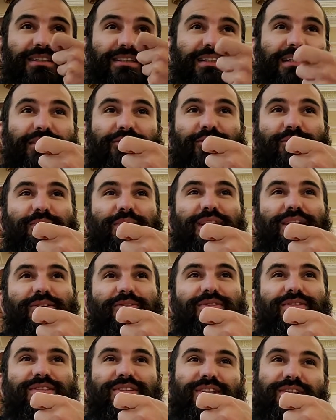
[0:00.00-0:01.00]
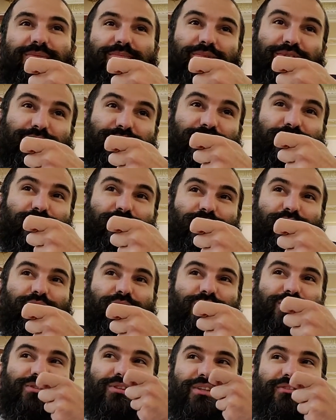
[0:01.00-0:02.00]
Everybody was there. Shidduch
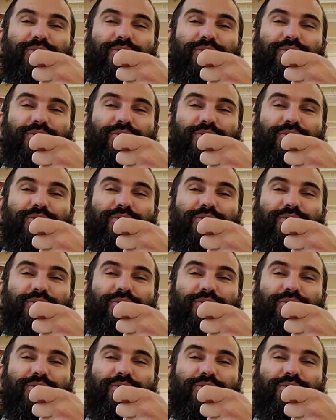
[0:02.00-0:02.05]
also,